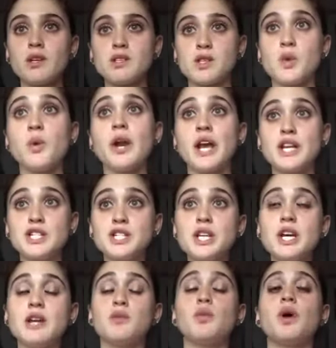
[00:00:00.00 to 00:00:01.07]
So what I
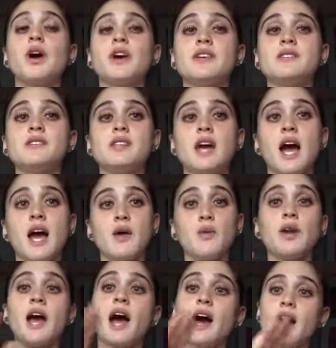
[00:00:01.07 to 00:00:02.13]
did was I
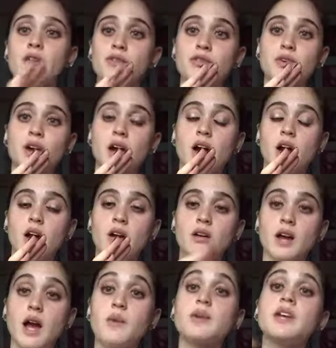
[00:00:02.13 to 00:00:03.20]

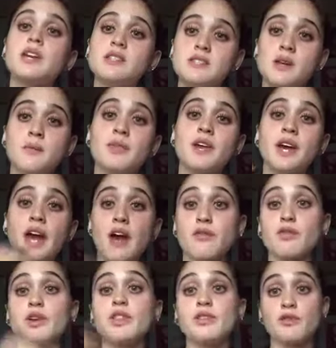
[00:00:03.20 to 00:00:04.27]
would eat something
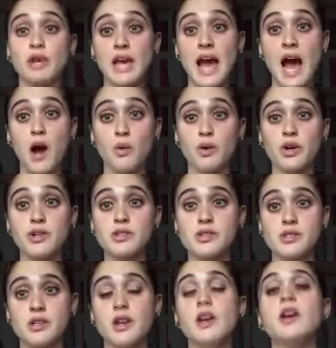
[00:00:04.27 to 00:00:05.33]
every 3
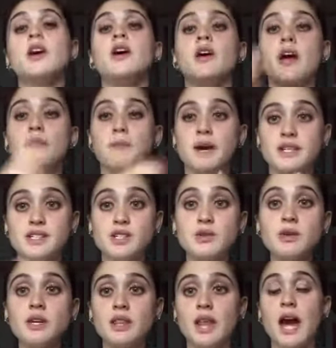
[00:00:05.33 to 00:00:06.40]
hours. And by
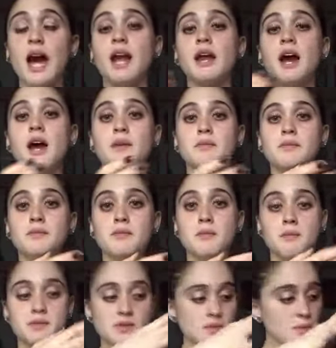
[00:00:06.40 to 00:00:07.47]
doing that, I'm
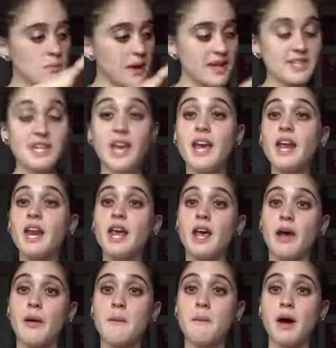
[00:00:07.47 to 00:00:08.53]

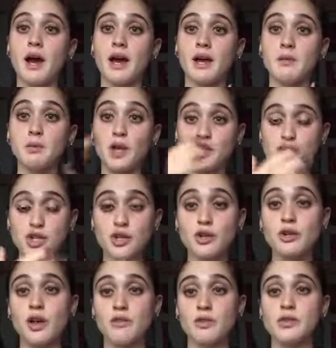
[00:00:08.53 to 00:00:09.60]
maintaining my blood
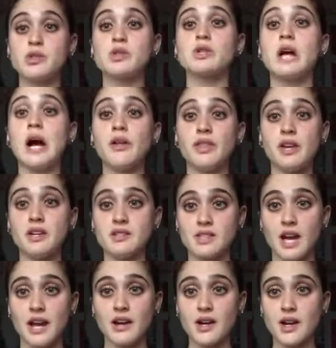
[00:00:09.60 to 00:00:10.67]
sugar levels throughout the
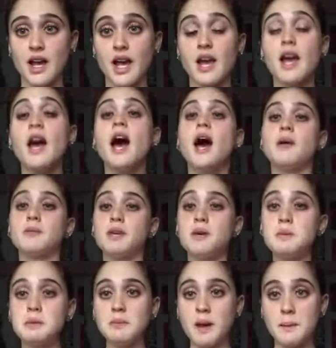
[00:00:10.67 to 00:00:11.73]
entire day. I'm
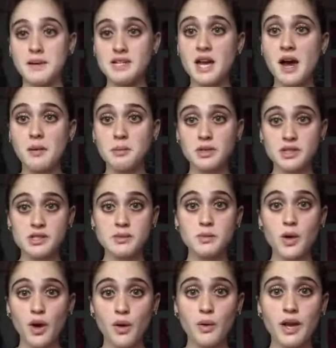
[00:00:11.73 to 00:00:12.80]
keeping my
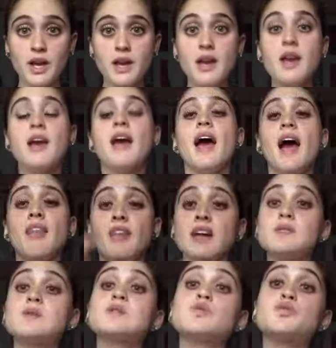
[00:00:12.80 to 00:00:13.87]
metabolism going, and
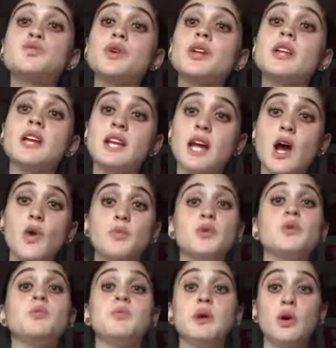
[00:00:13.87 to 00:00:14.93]
that's what's really gonna help
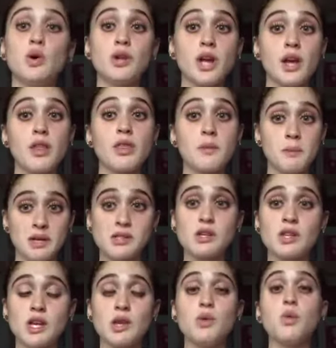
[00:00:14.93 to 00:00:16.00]
you build the
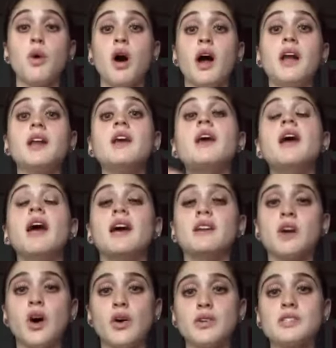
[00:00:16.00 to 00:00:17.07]
muscle that you want,
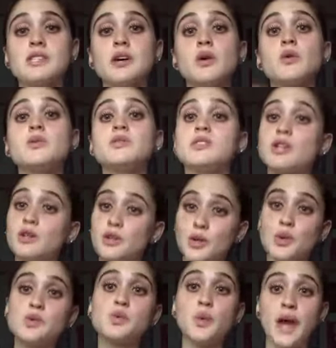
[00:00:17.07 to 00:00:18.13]
and also to
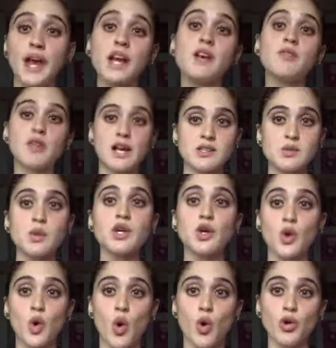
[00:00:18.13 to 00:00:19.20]
lose weight if that's what
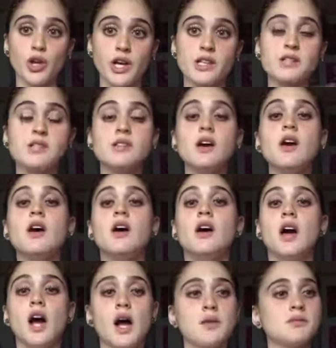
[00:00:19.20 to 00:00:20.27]
your goal is.
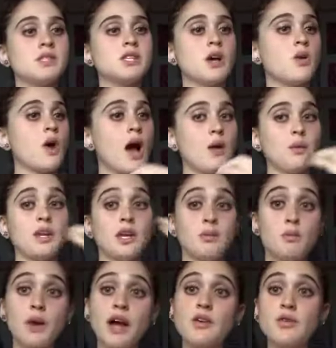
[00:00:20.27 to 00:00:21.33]
So I would
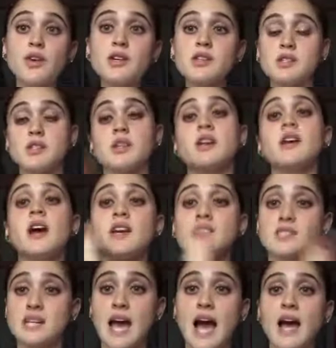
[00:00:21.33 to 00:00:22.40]
eat breakfast, a
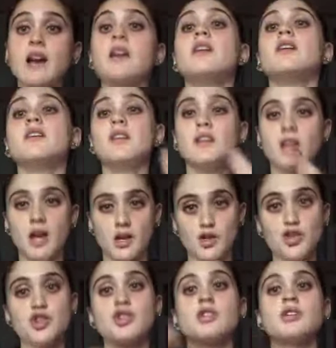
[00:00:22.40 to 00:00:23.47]
snack,
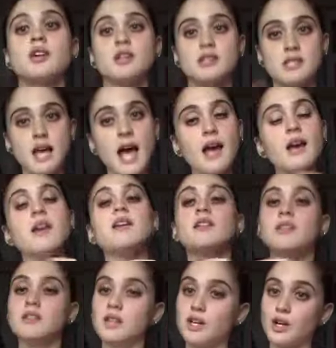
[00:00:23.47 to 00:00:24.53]
lunch, a snack,
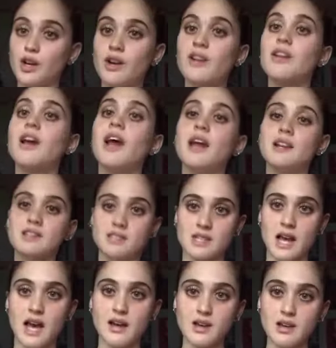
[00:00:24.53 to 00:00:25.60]
dinner, and a
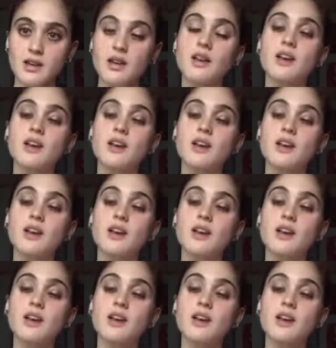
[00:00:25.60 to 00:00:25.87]
snack.